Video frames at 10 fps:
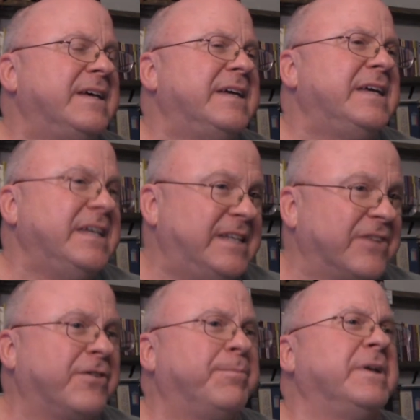He
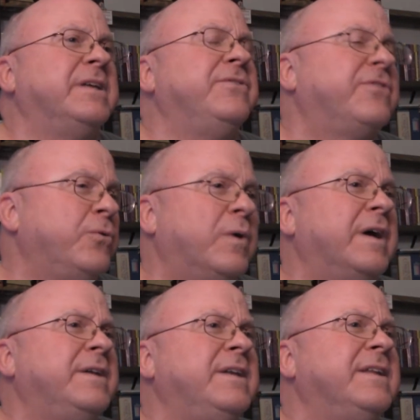disciplines the
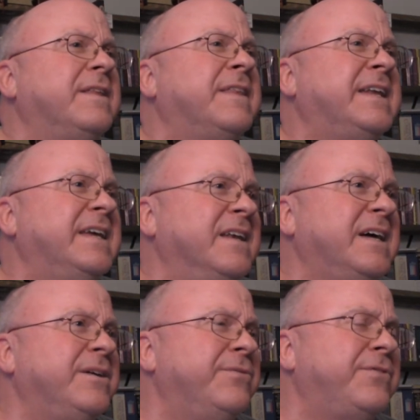one that he
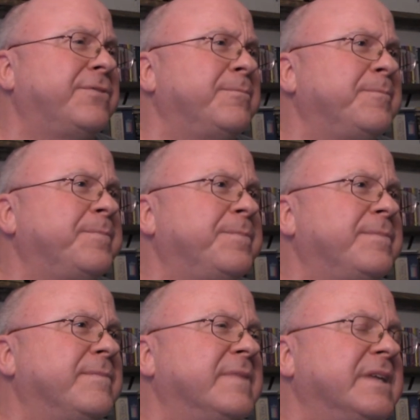loves.
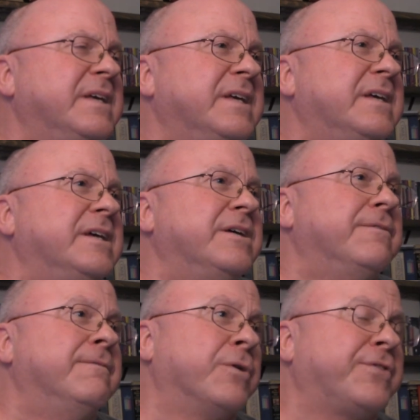
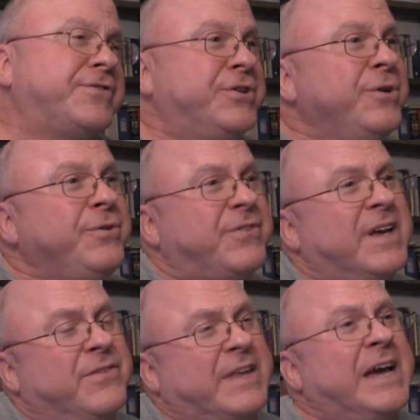Verse 2
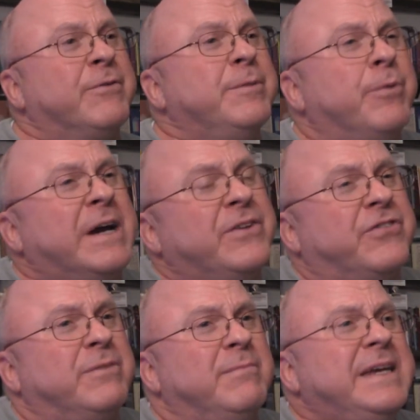says, every branch
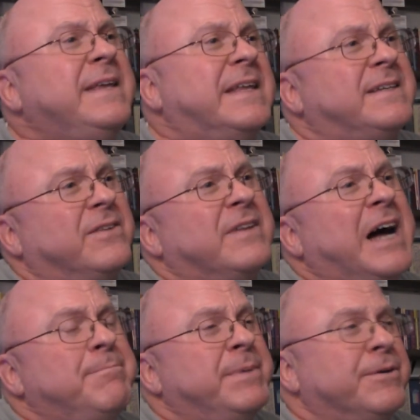in me that does
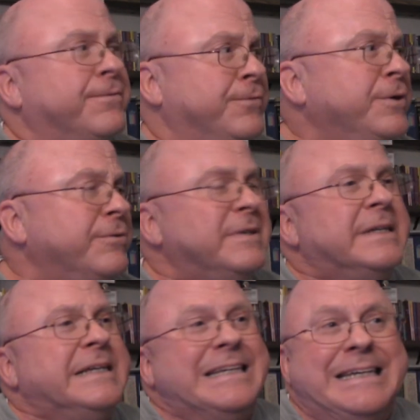not bear fruit,
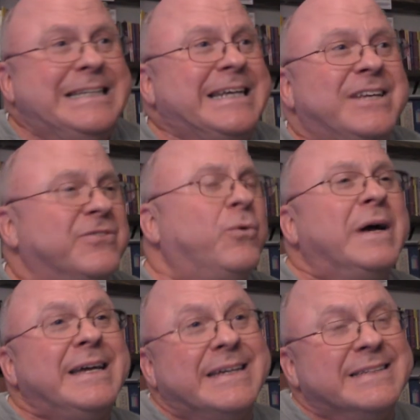he takes
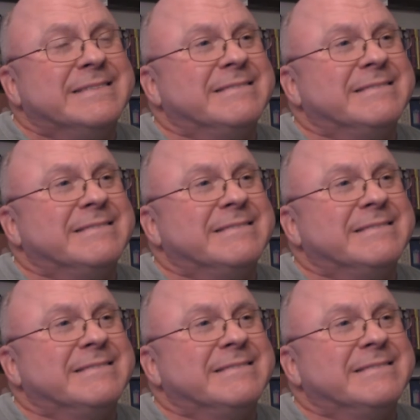away.